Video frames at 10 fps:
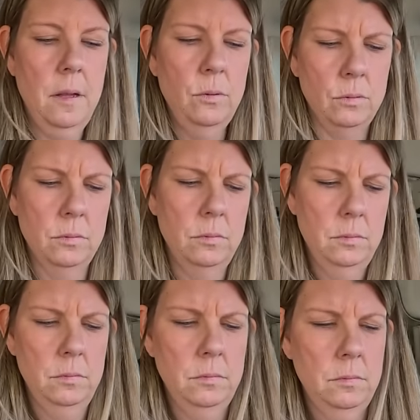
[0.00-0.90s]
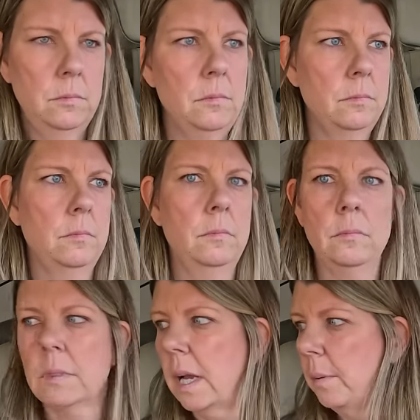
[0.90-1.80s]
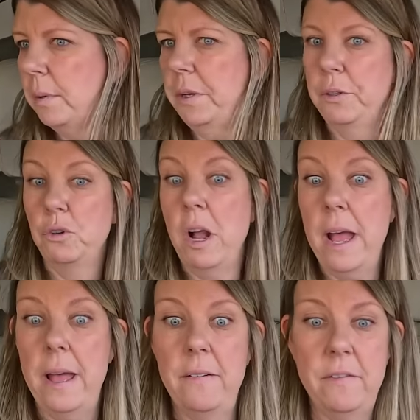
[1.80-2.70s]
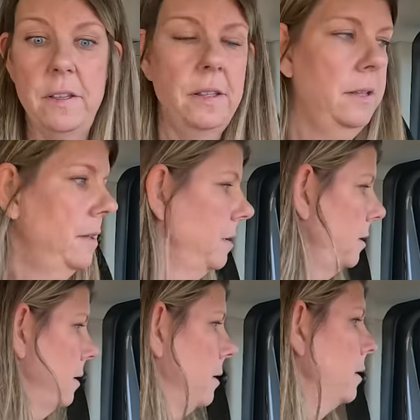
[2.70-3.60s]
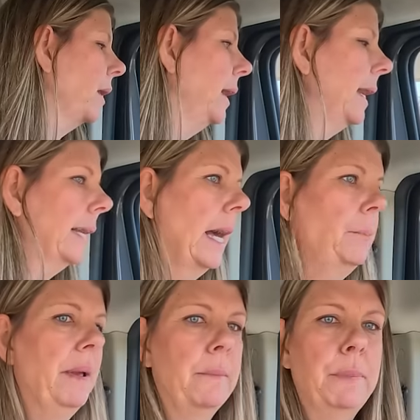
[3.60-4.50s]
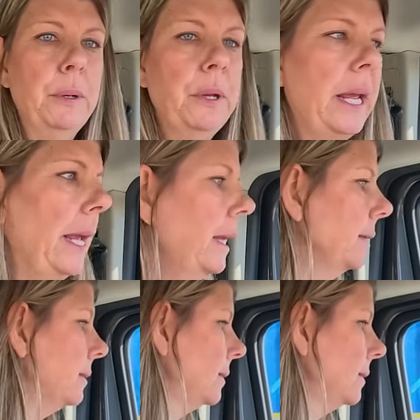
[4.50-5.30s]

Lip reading: Oh. I'm gonna drive. Got a big booty.